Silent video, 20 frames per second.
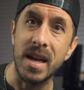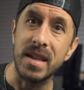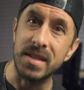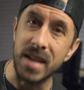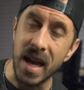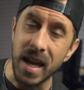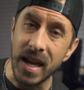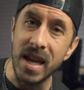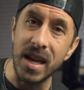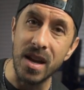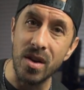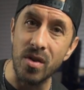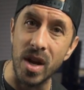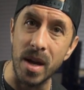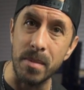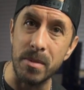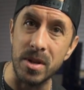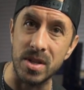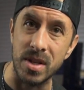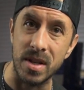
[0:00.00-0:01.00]
taking your
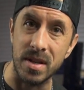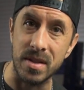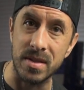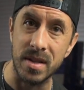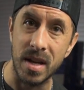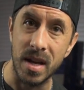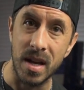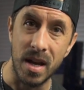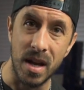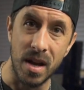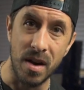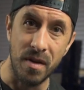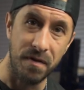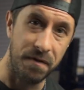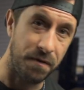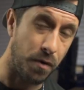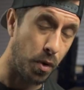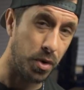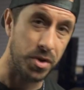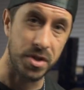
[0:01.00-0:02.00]
images,
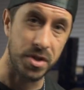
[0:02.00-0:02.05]
full